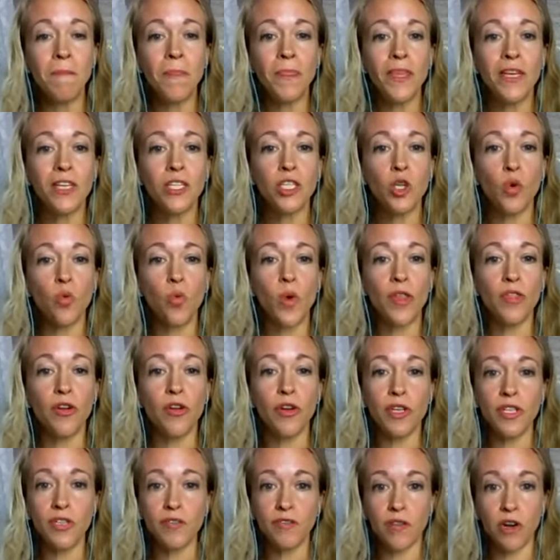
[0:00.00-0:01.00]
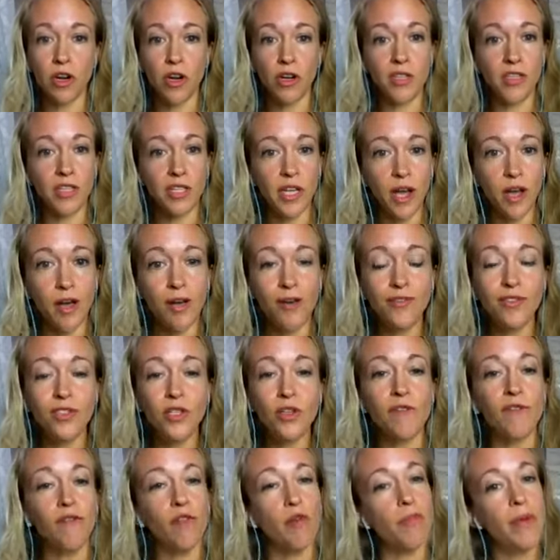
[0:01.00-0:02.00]
So whether it's for ourselves
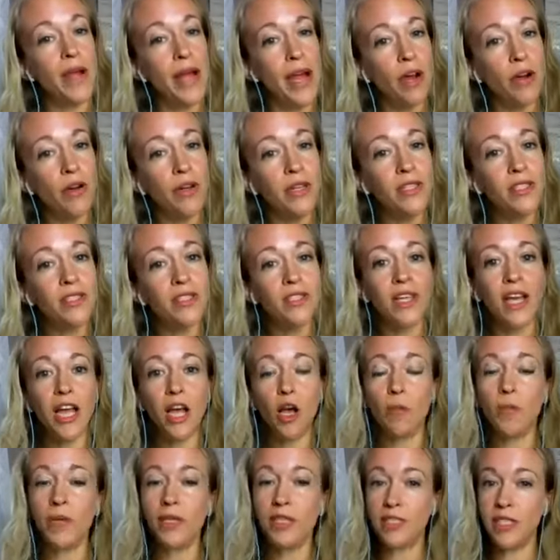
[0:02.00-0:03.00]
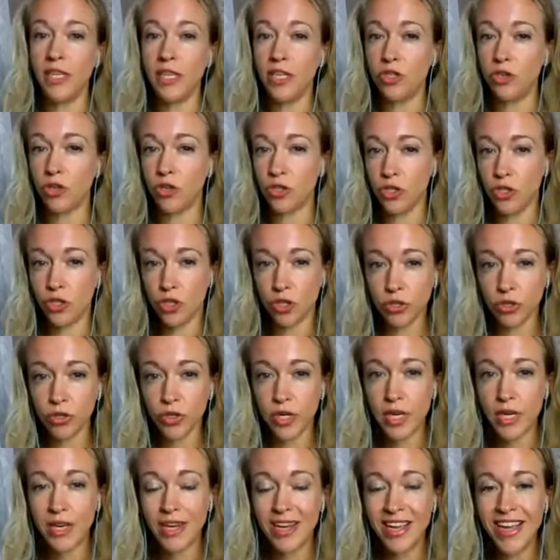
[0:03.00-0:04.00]
or for parents helping teach our
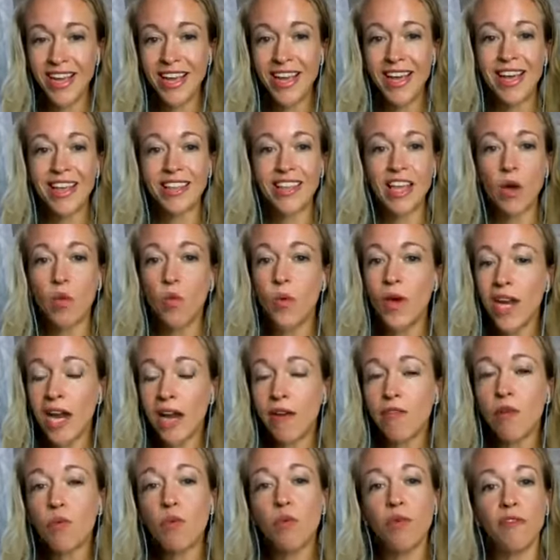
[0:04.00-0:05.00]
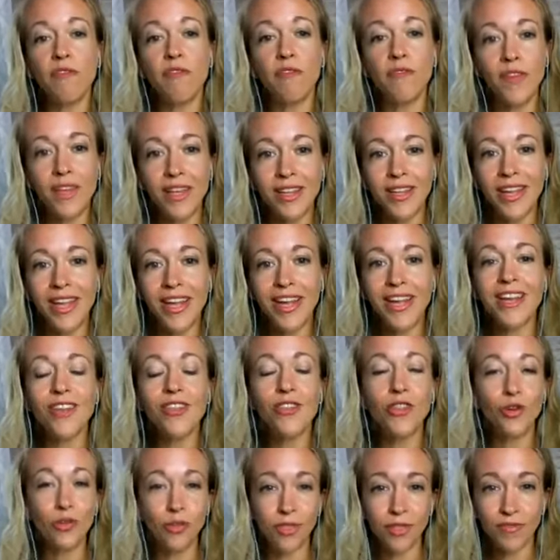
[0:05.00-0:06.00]
children, that whatever we're feeling,
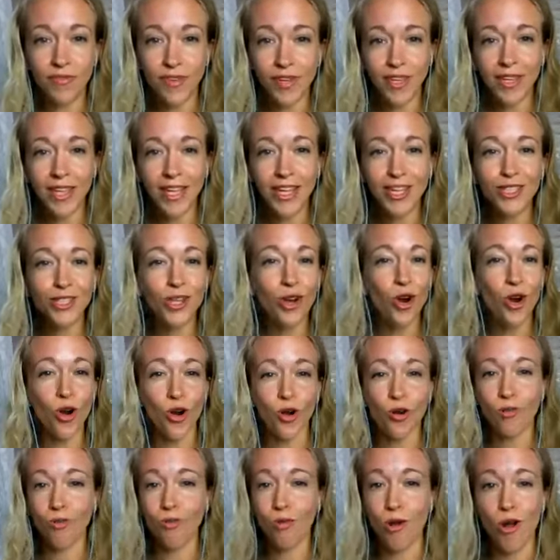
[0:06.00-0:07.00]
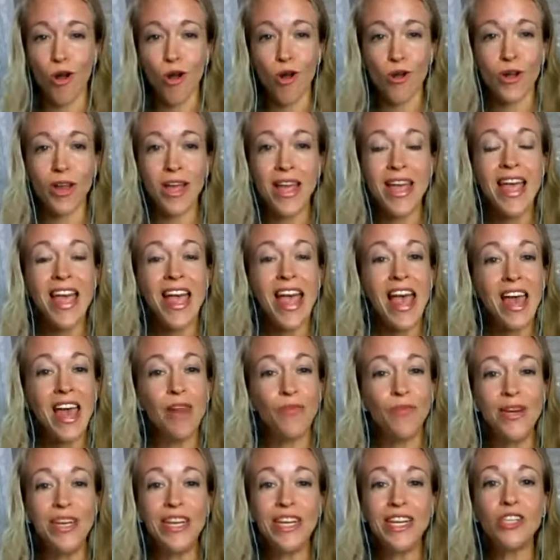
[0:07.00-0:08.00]
those feelings aren't wrong. And
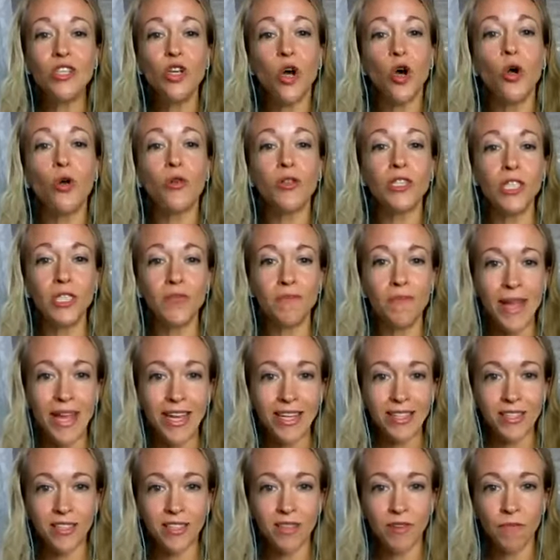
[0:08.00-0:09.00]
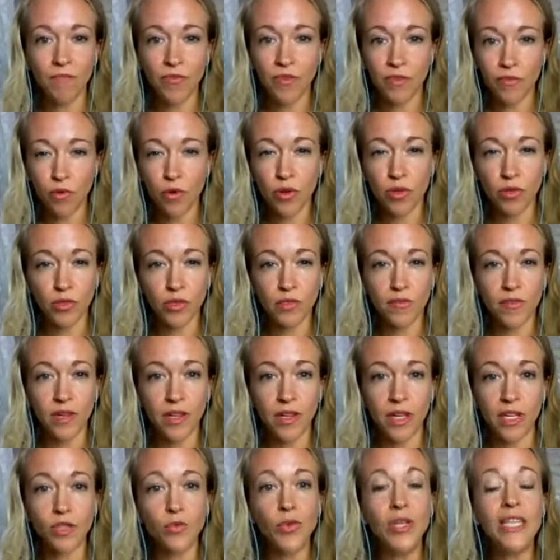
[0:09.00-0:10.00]
we need to hold space for those
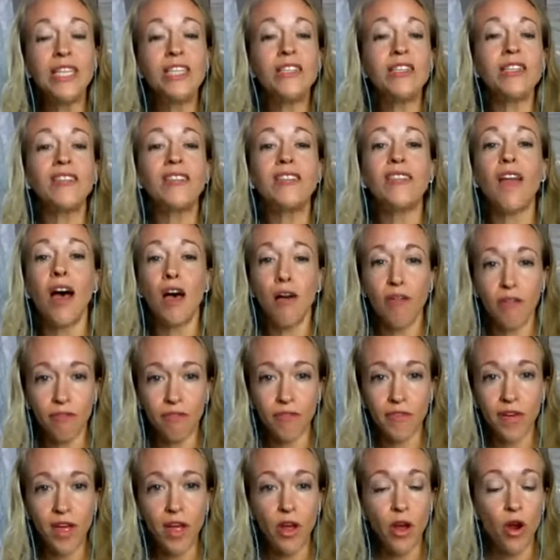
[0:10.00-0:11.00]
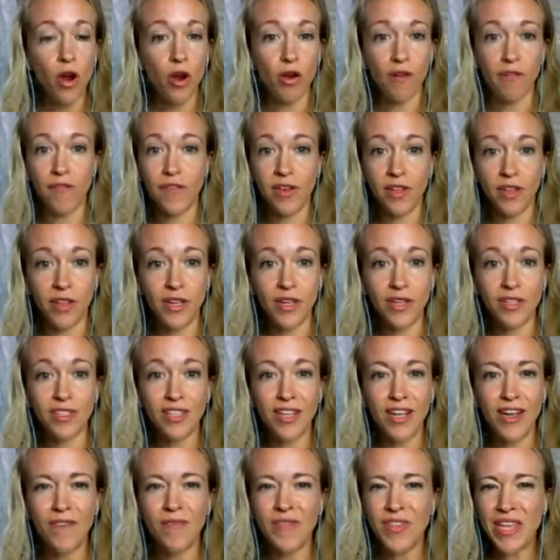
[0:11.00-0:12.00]
feelings. We need to love our feelings.
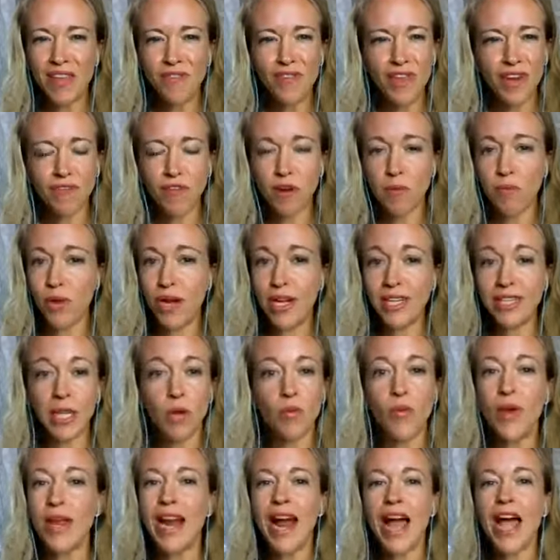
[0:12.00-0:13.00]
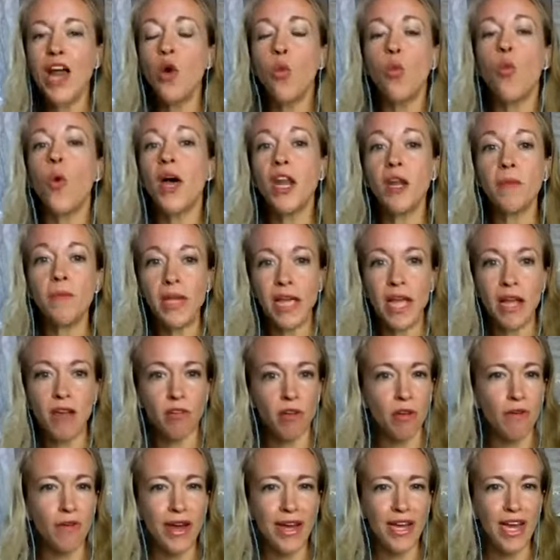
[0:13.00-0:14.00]
Even if our brain is like, wait, I don't want to be angry
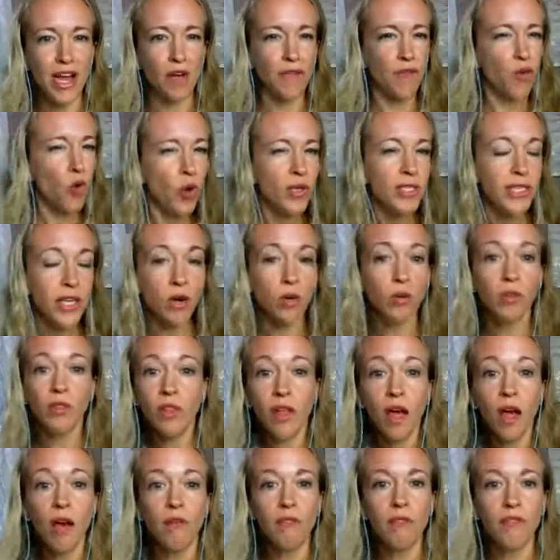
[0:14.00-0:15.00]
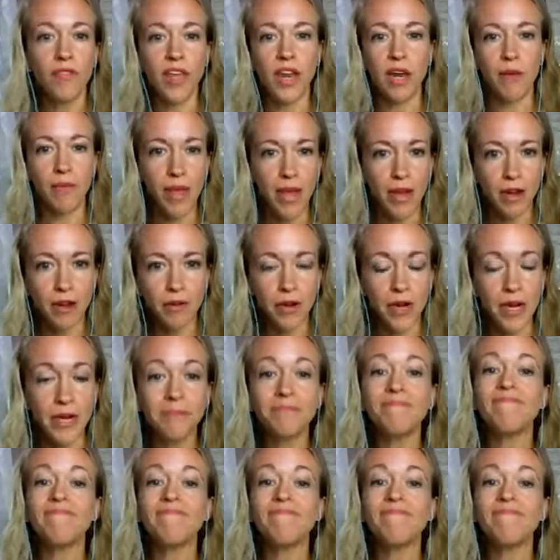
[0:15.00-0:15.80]
right now. Of course, I don't love that I'm angry.